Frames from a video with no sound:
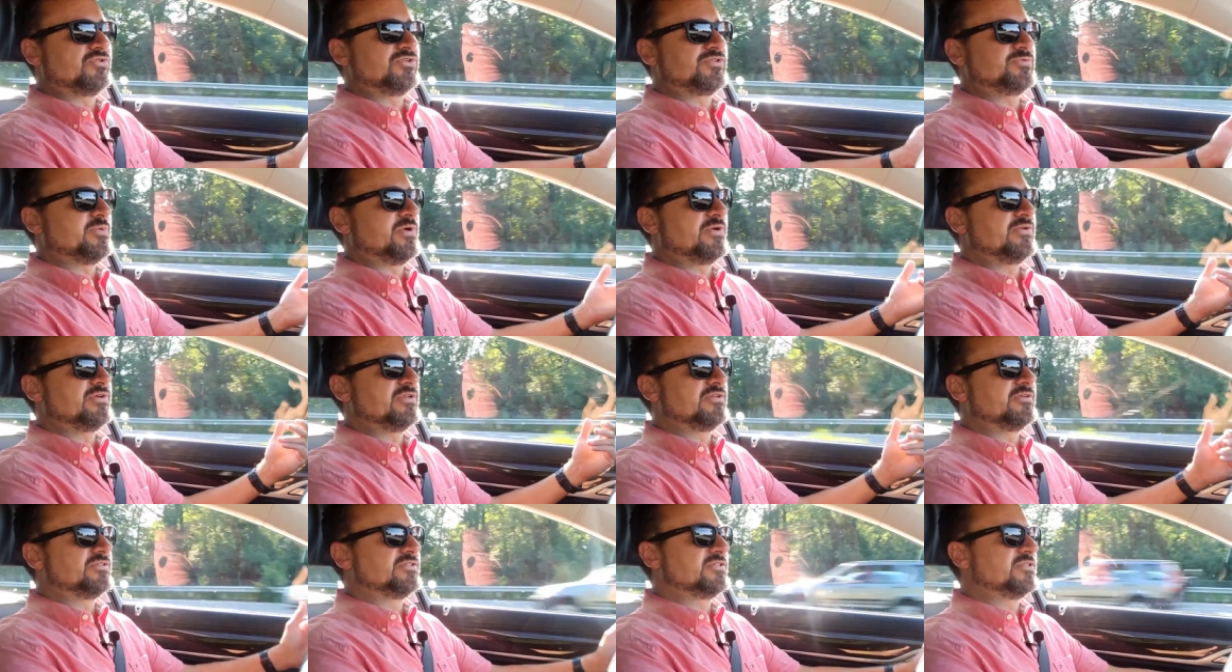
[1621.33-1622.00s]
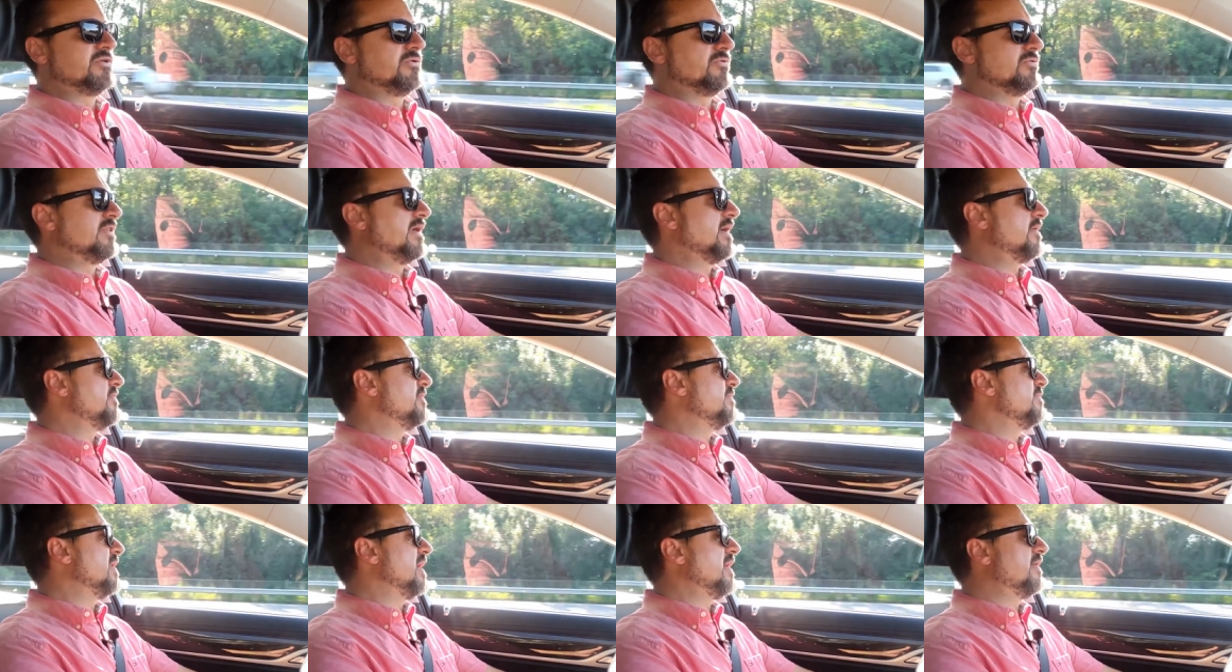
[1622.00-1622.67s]
horsepower, there's no
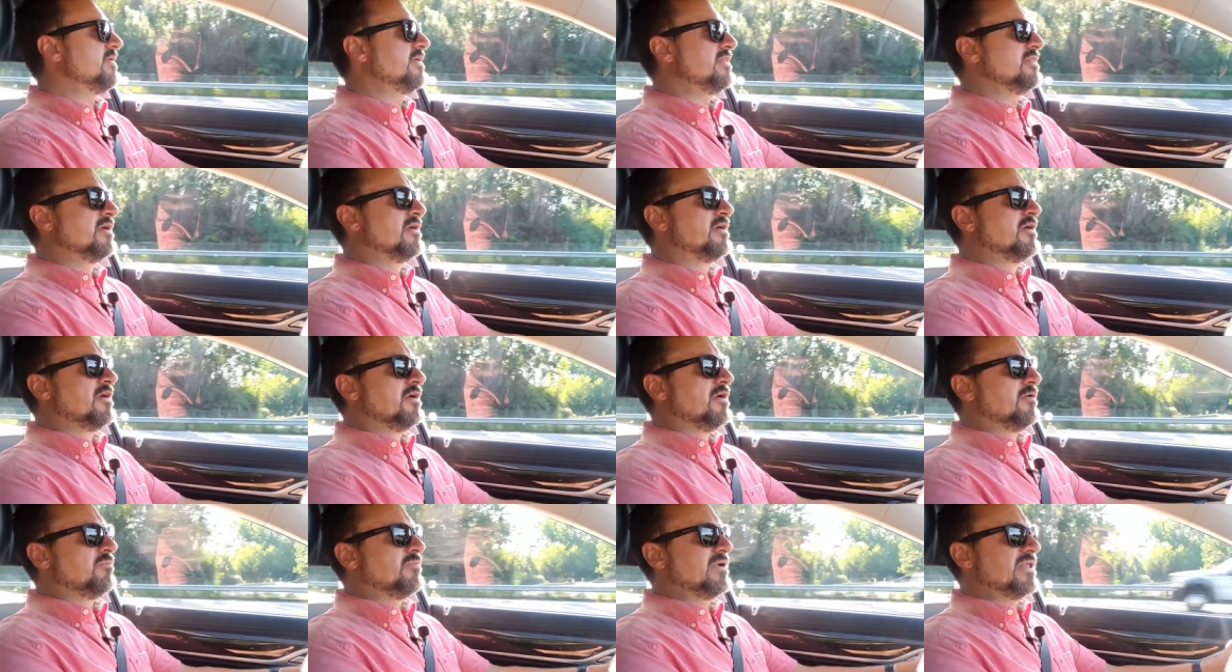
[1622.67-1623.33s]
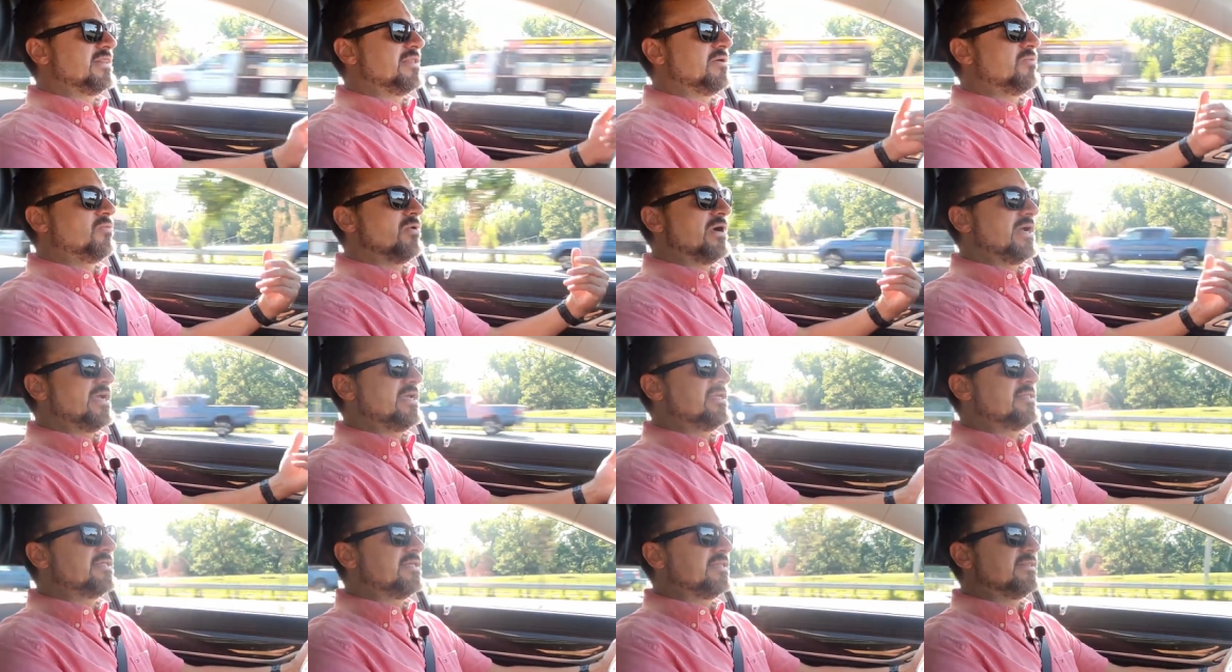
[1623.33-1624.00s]
doubt about it, but the
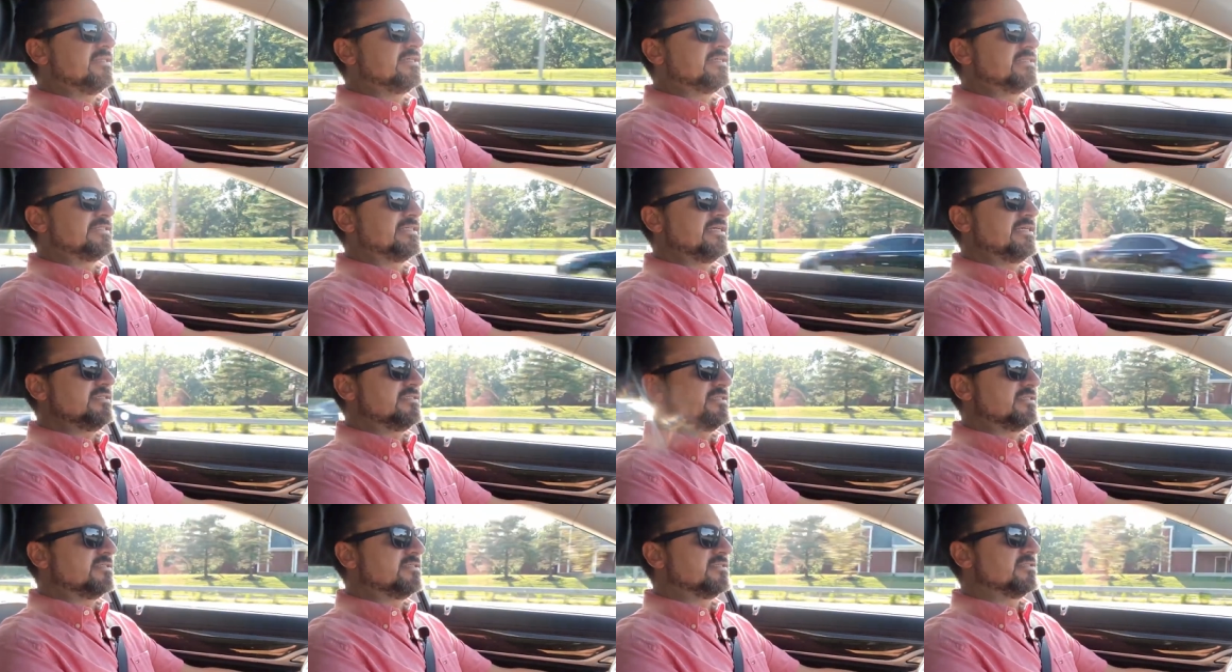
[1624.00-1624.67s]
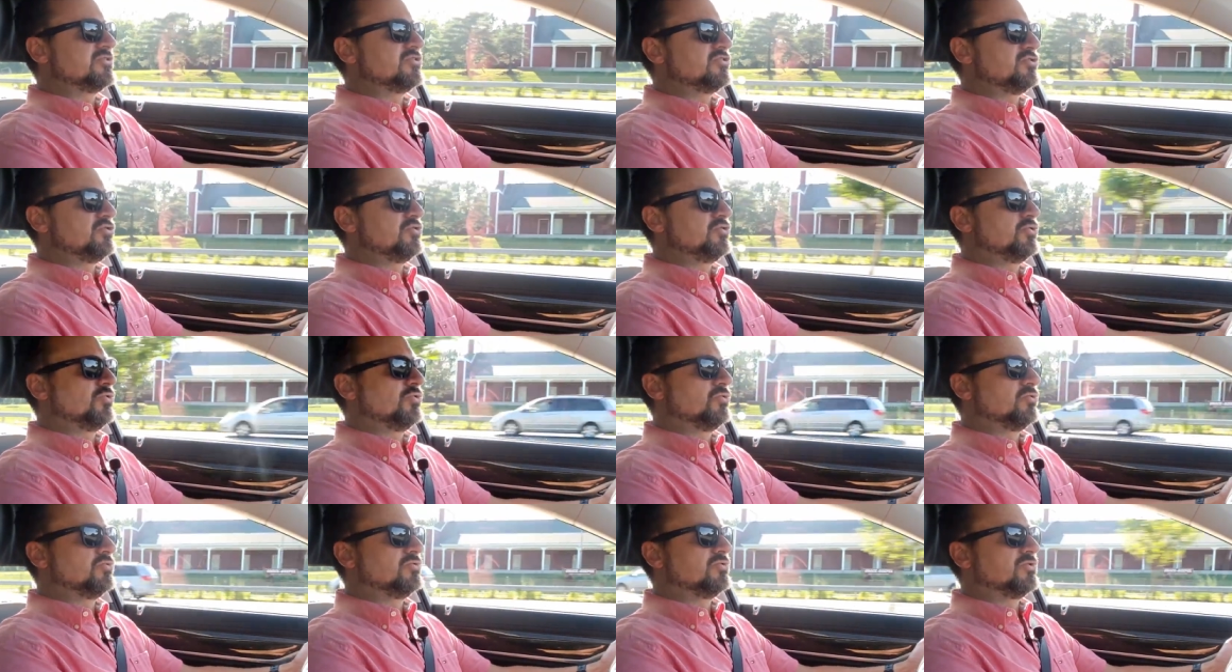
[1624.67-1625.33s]
way that this engine is
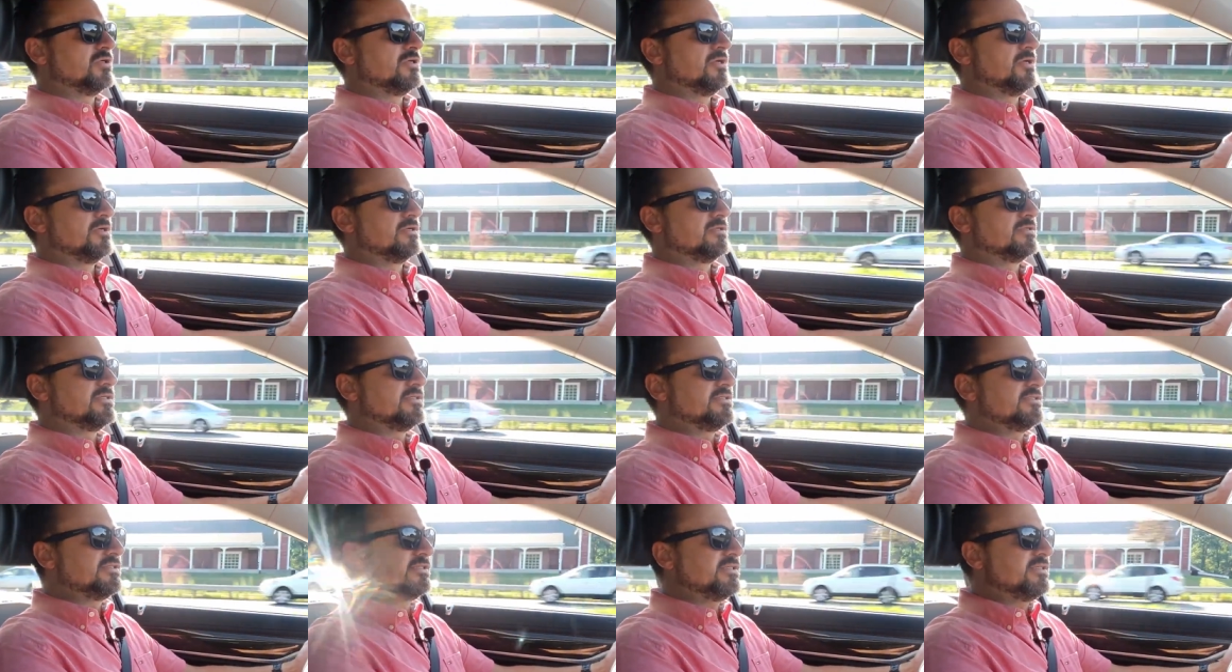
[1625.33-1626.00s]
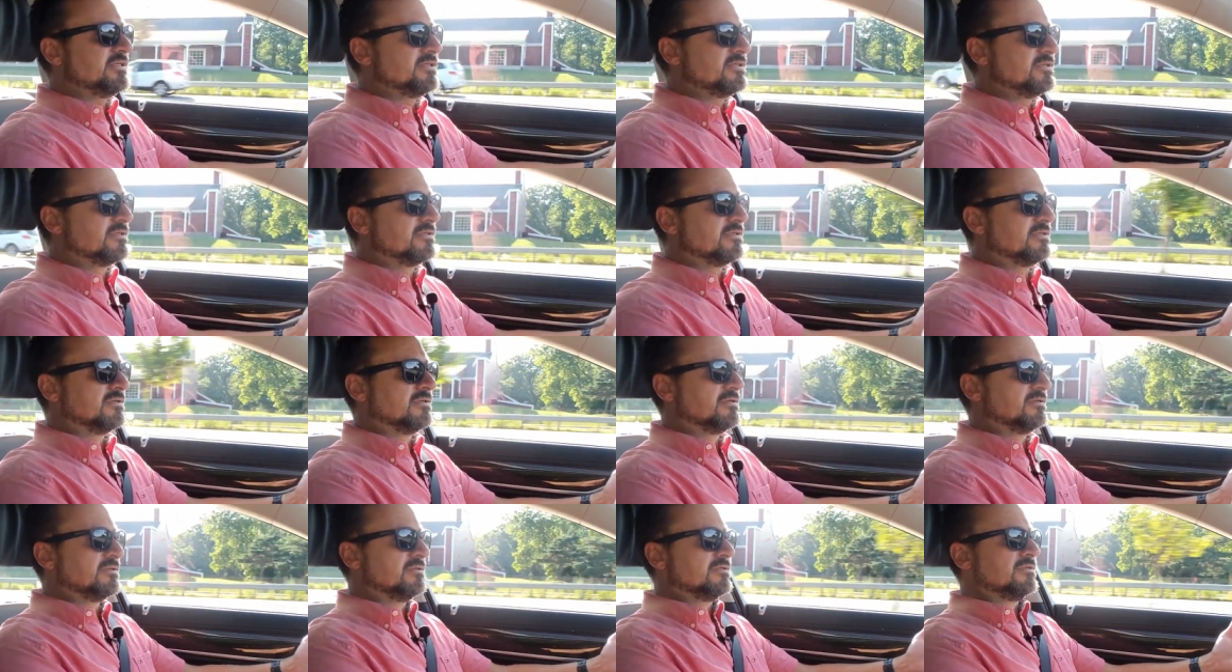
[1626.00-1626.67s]
tuned, let's see.
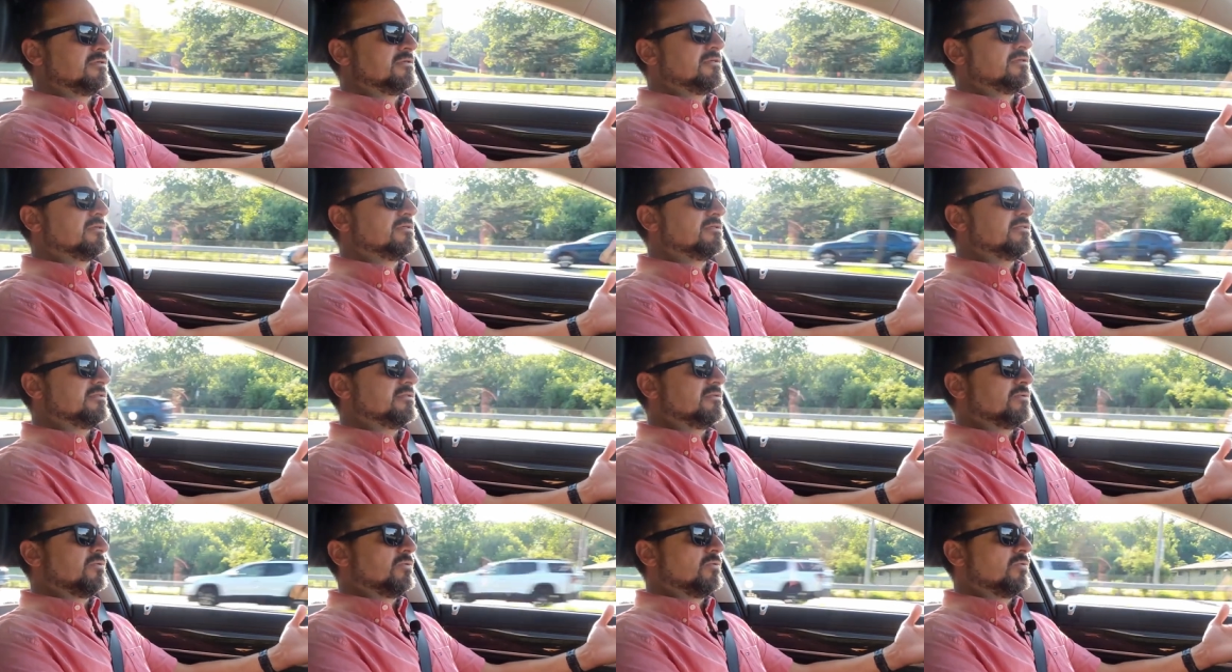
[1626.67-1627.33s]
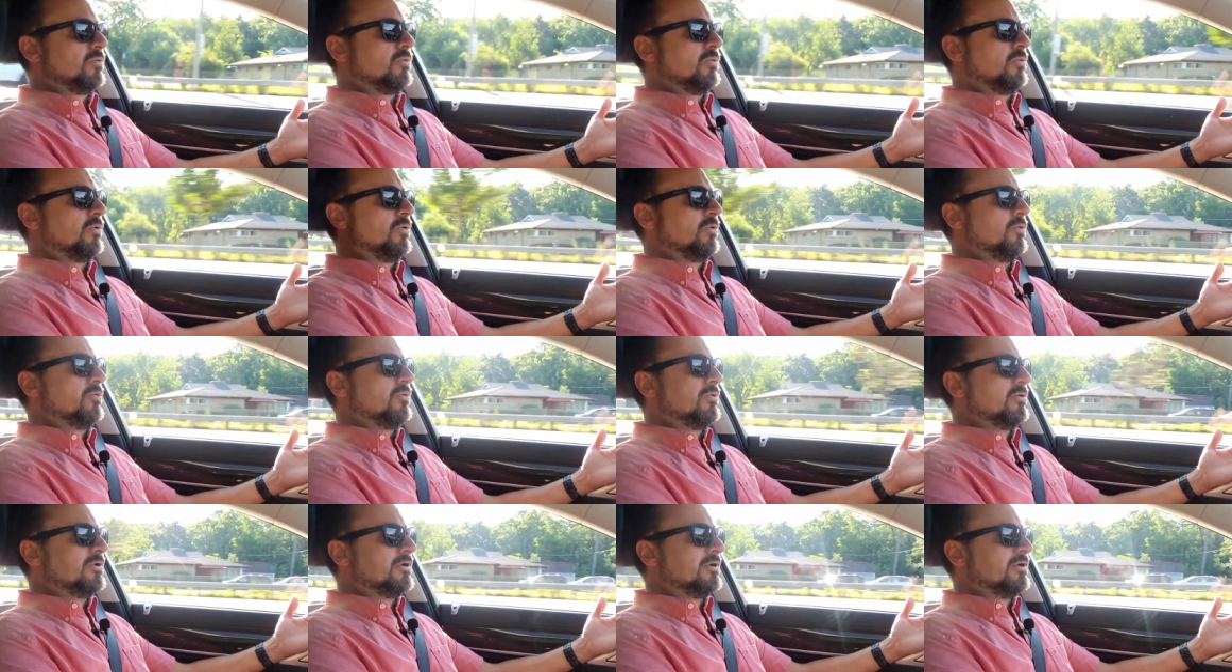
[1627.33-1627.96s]
Whoa!